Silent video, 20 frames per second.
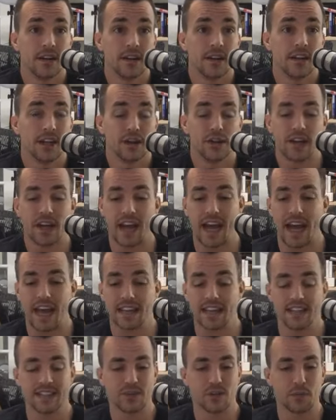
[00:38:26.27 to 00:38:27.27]
Like you got to add
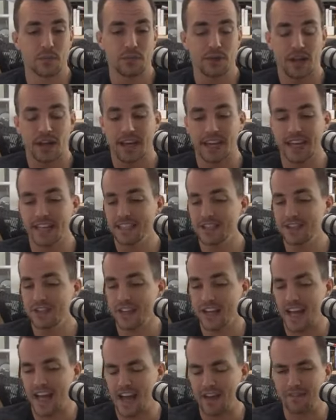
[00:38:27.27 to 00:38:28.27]
these little plugins and you
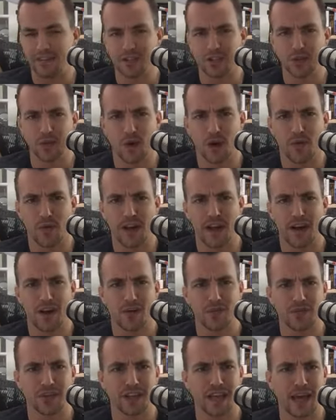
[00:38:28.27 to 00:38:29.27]
got to have this
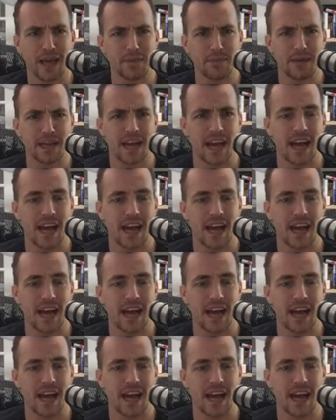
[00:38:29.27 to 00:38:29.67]
URL for the API.